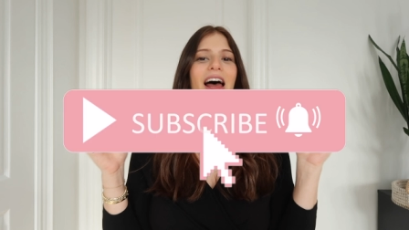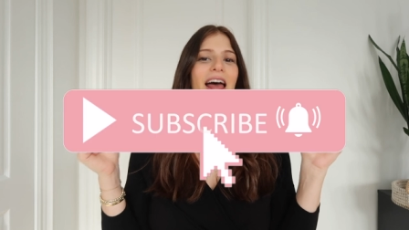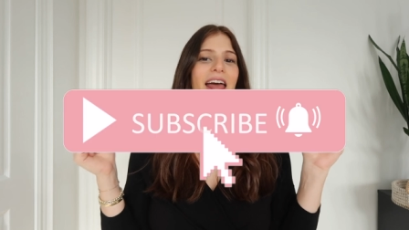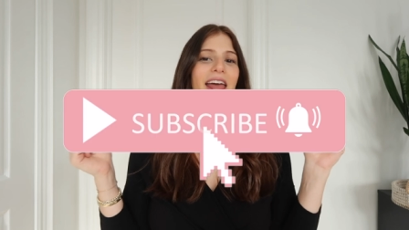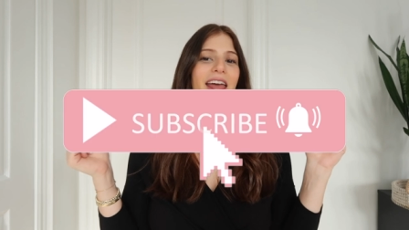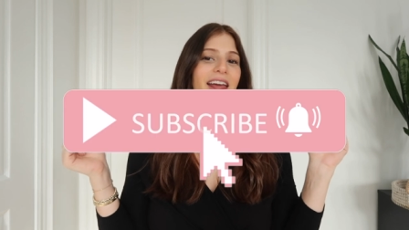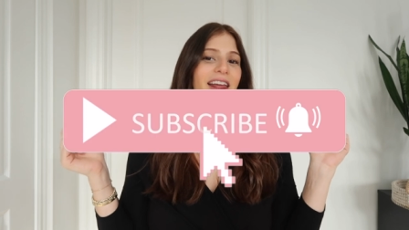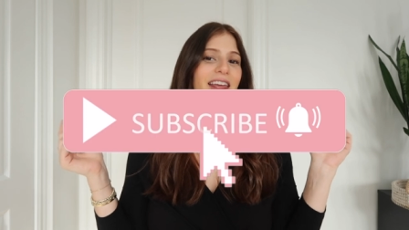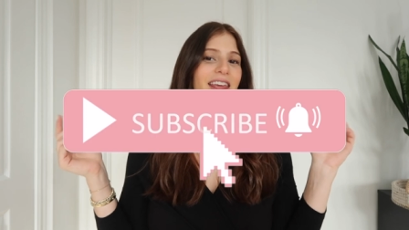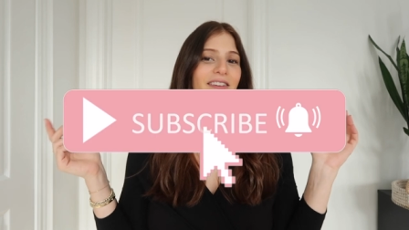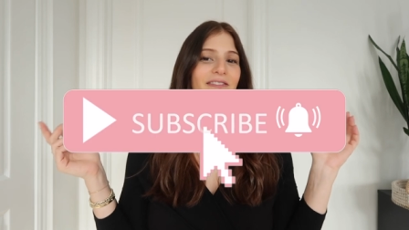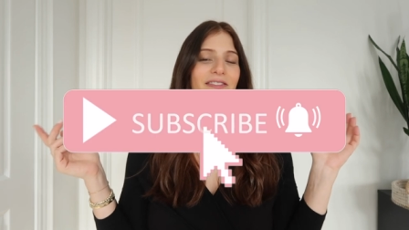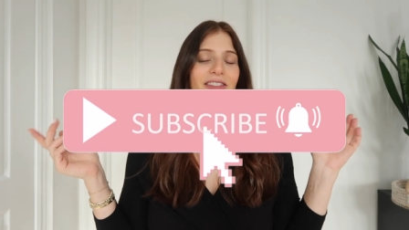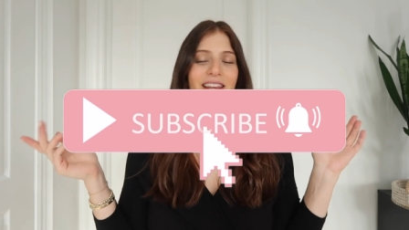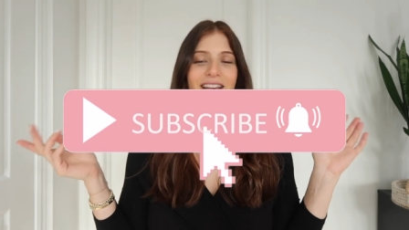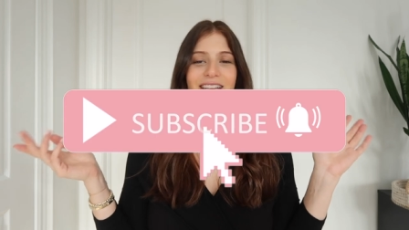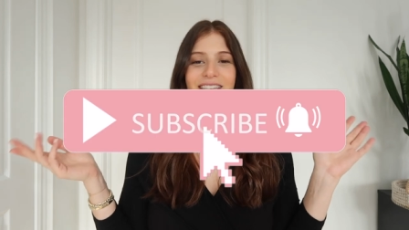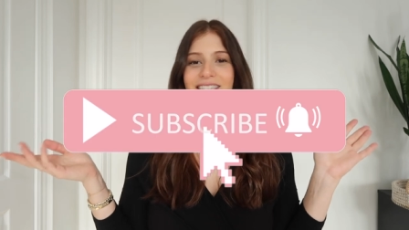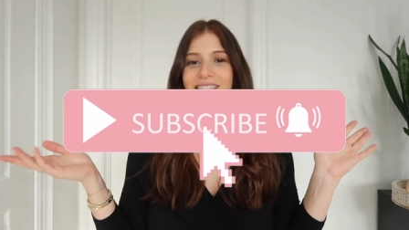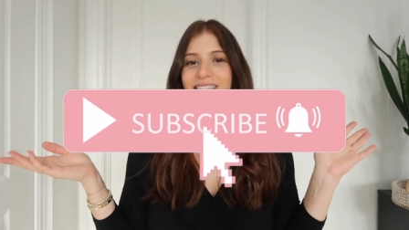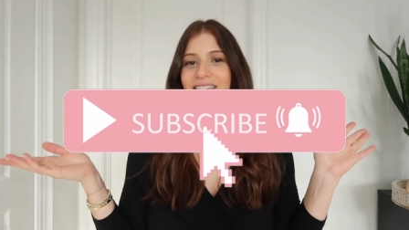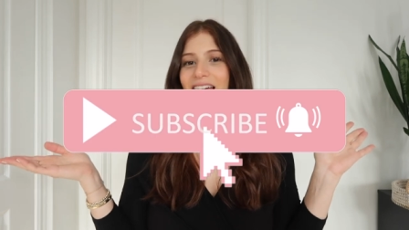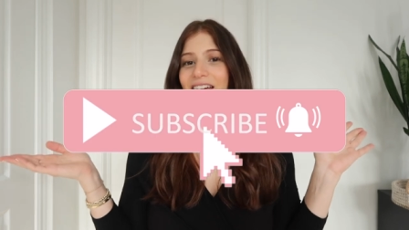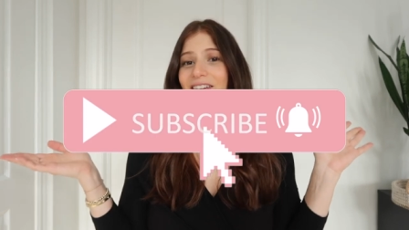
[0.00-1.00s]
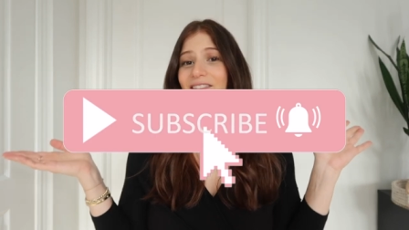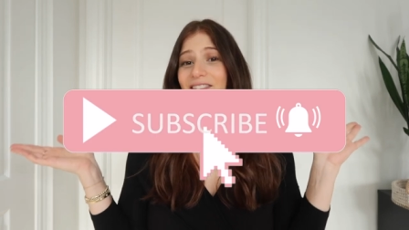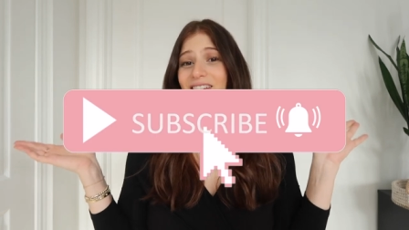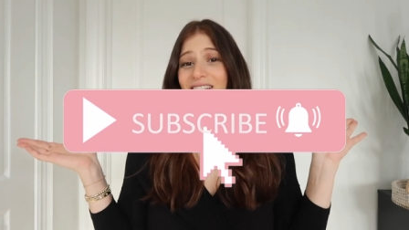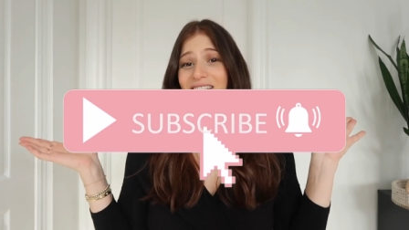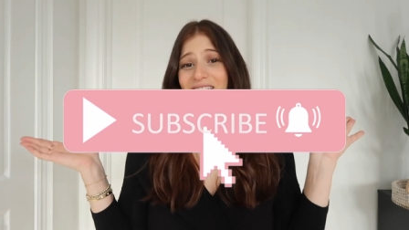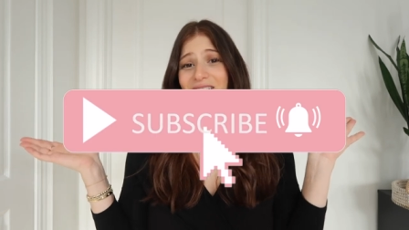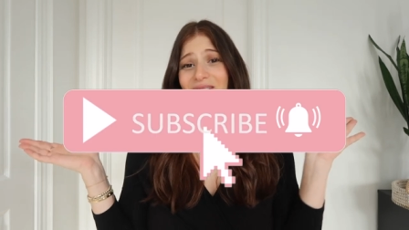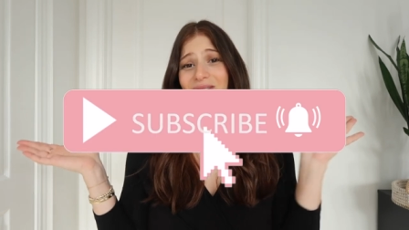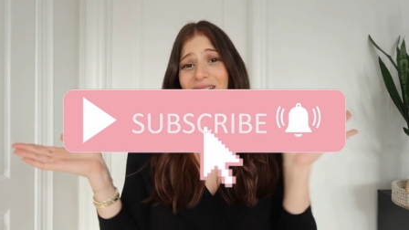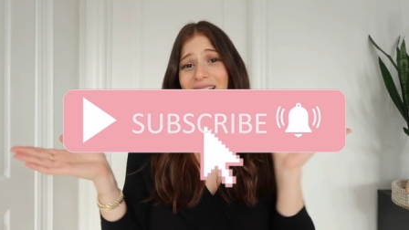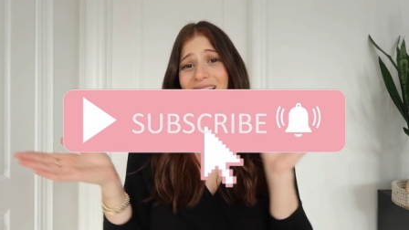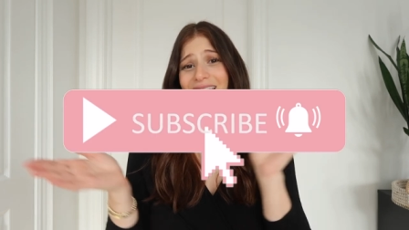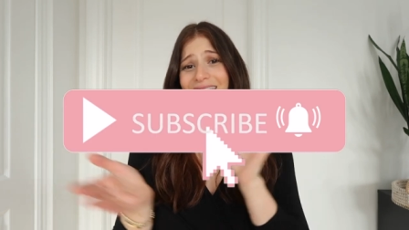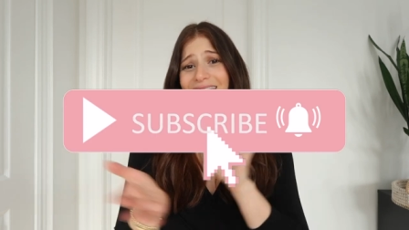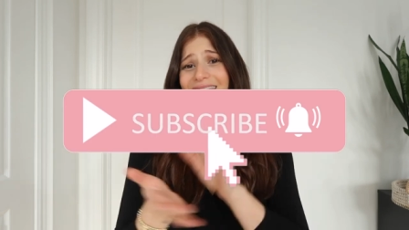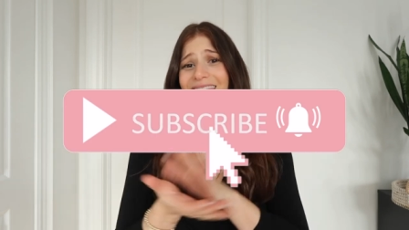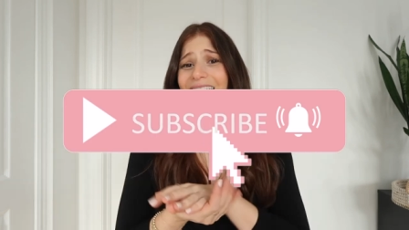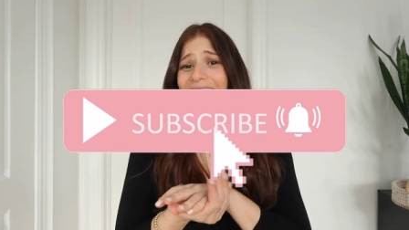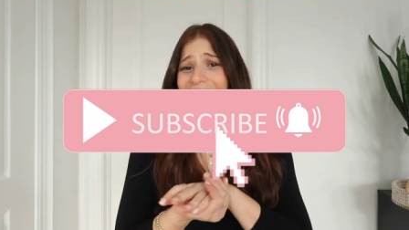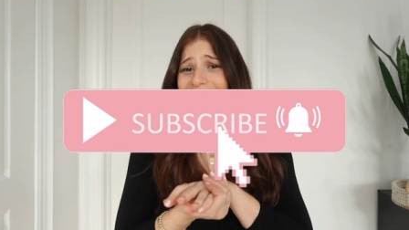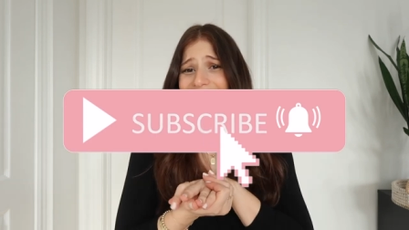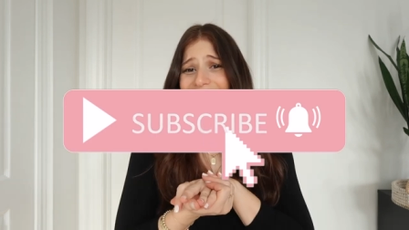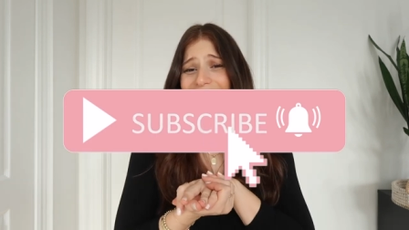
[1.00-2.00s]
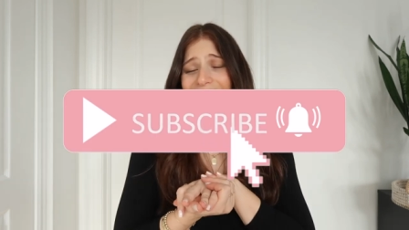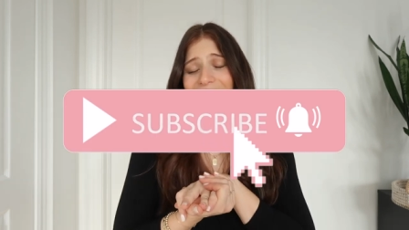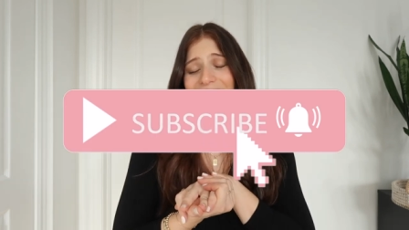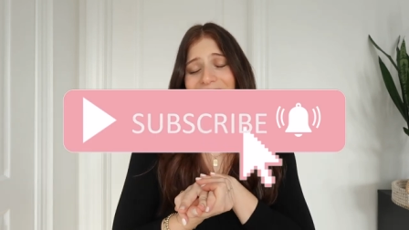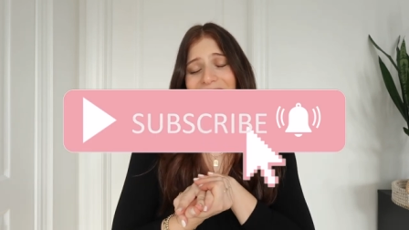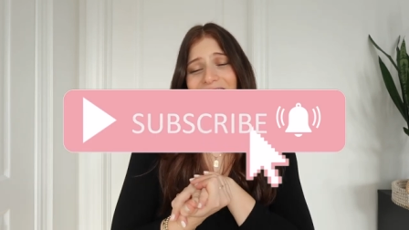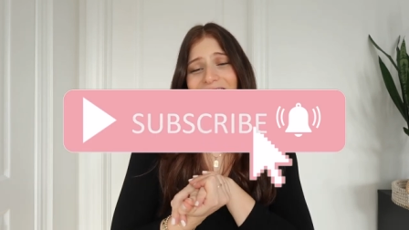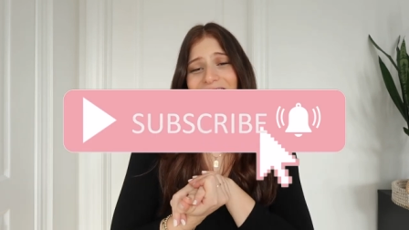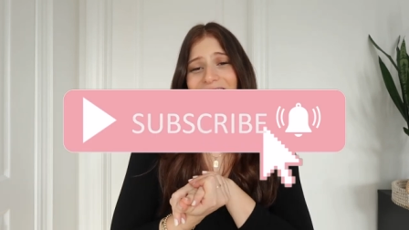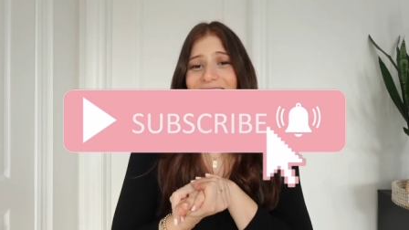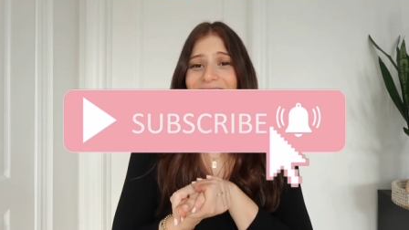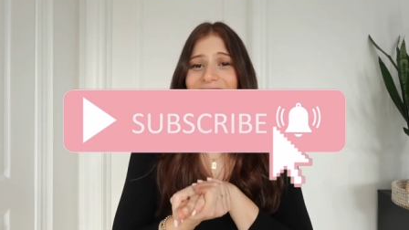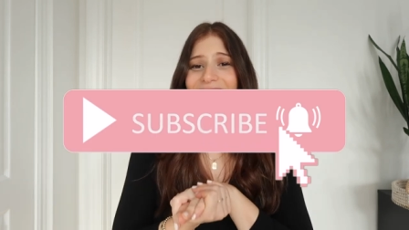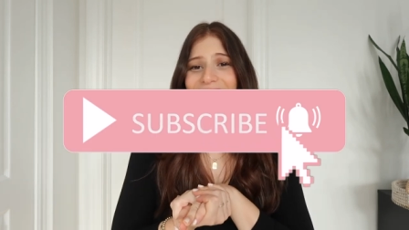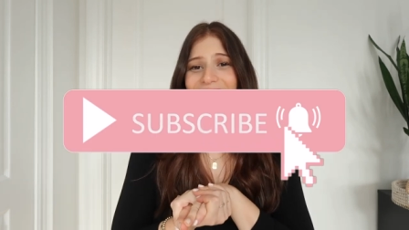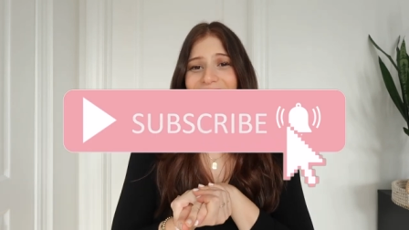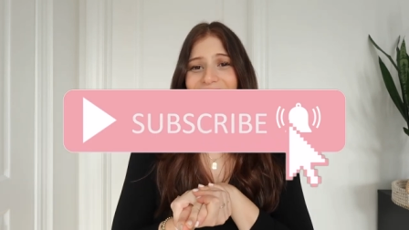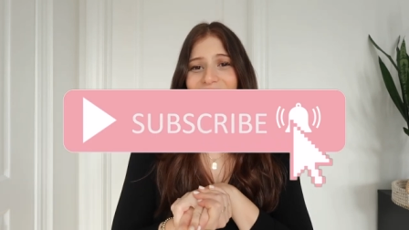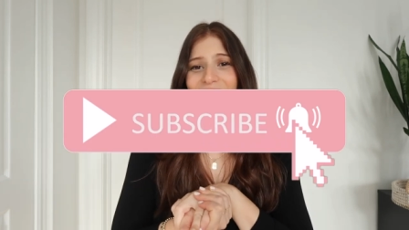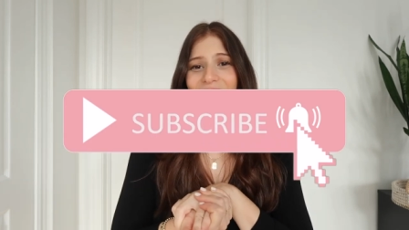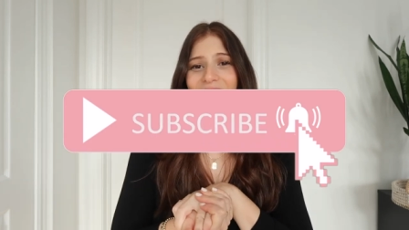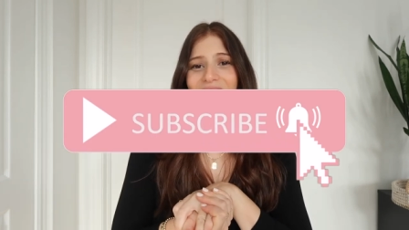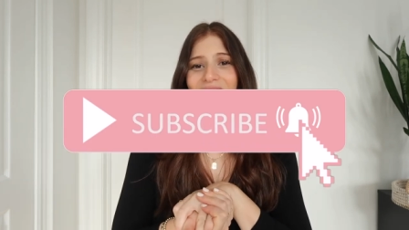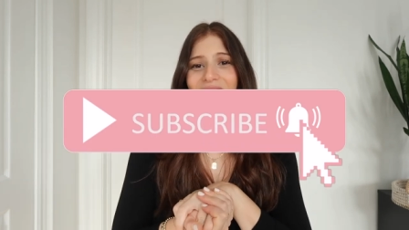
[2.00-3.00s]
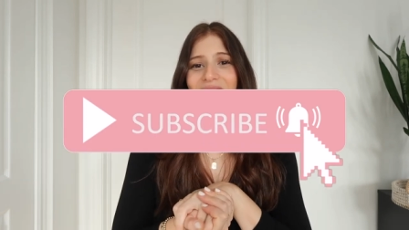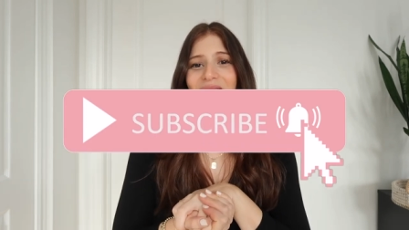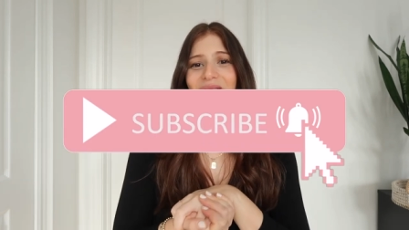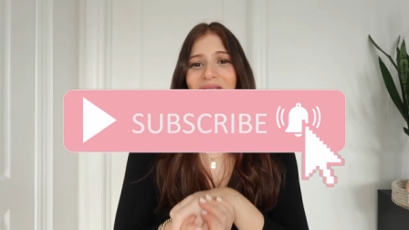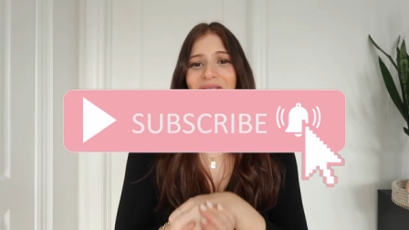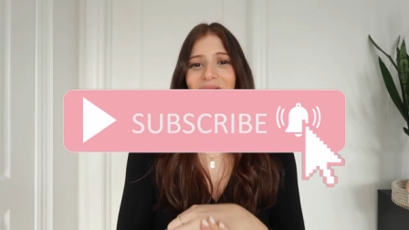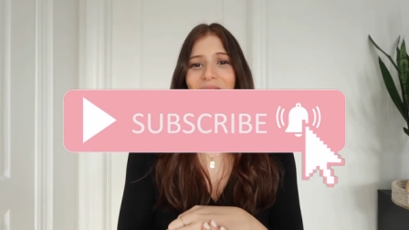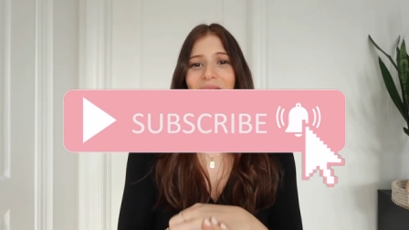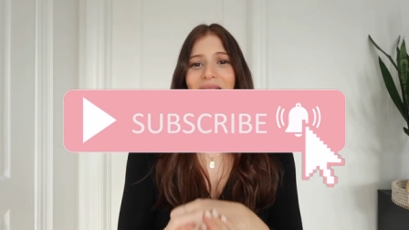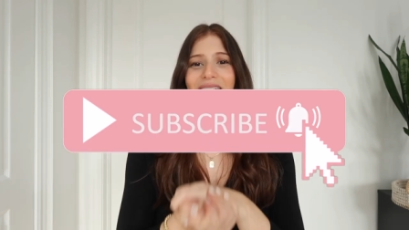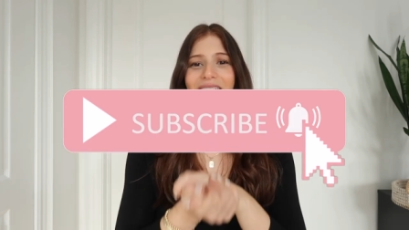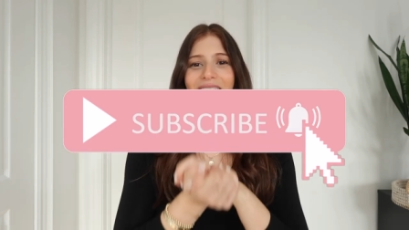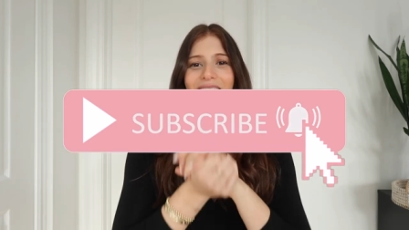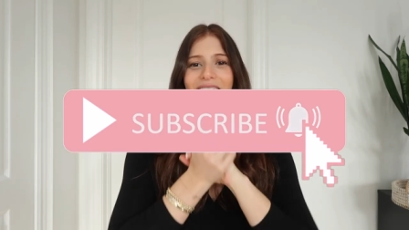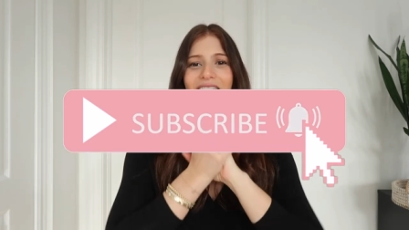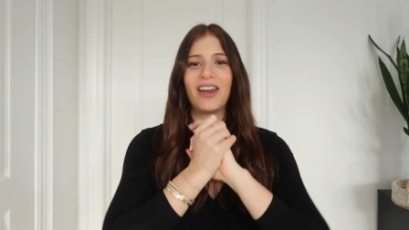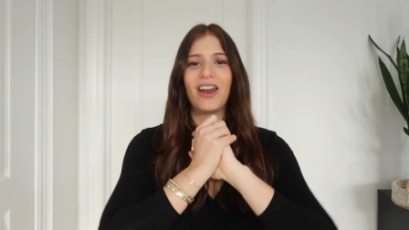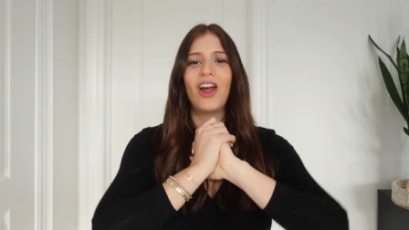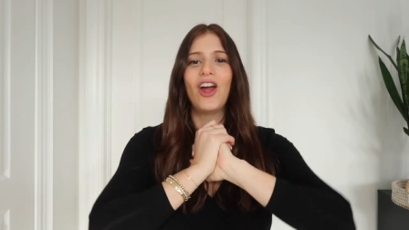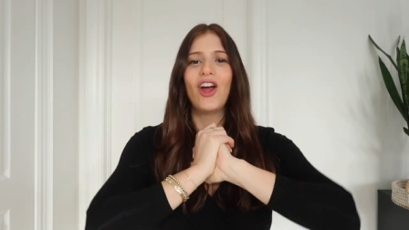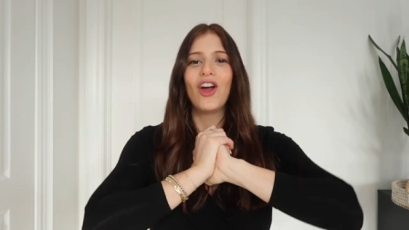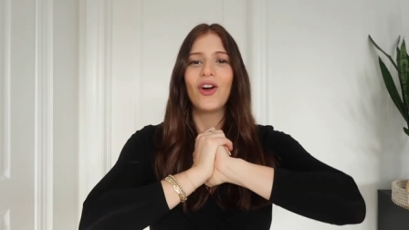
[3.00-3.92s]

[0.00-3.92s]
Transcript: and give this video a like if it resonates with you so I can